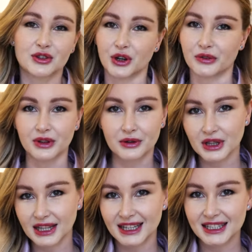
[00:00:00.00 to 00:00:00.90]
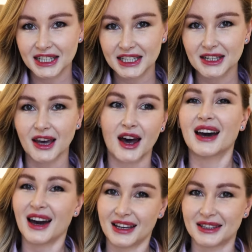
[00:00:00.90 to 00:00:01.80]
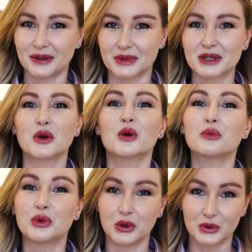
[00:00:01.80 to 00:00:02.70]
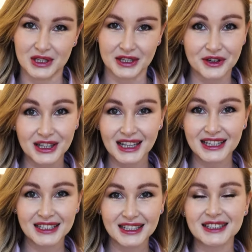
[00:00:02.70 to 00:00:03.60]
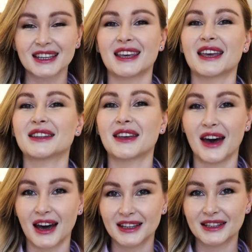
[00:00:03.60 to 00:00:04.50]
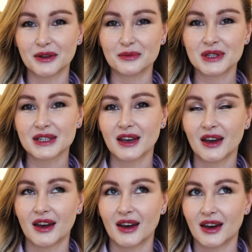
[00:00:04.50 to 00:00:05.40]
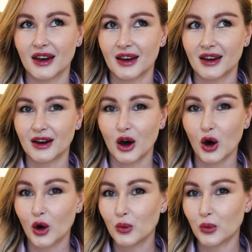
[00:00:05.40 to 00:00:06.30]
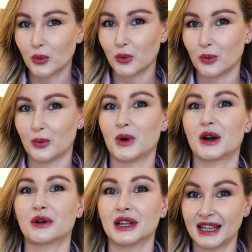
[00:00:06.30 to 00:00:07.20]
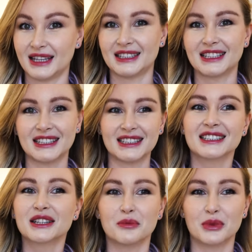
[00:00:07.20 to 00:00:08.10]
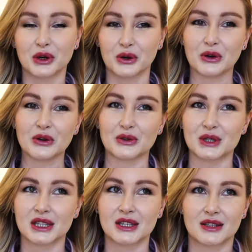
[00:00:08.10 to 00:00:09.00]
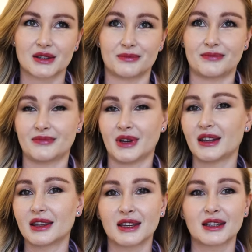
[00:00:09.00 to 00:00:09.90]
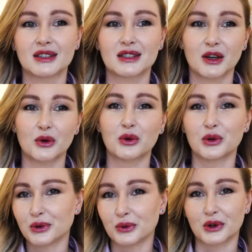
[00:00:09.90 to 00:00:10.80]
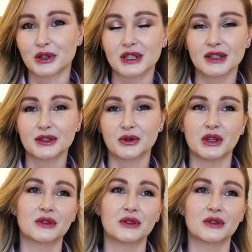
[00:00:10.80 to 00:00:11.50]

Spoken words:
travel related, items beauty related, and items home related, because I think it's so universal to